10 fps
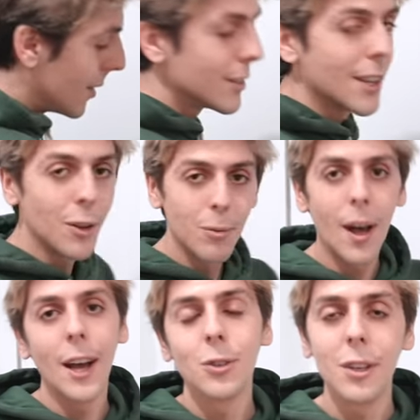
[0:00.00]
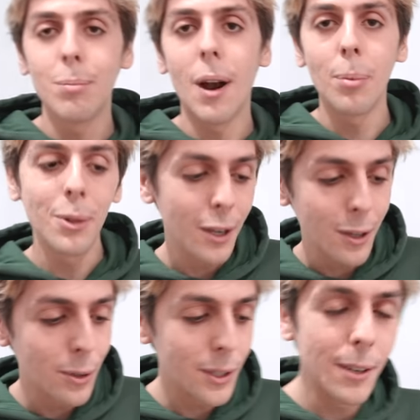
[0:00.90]
So then you actually properly
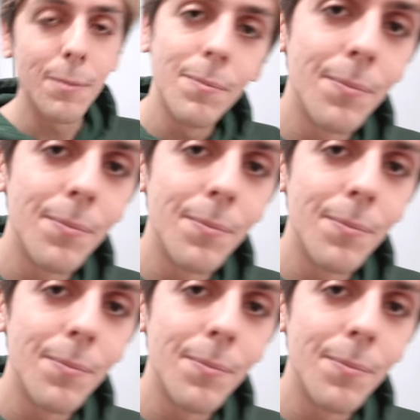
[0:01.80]
close it.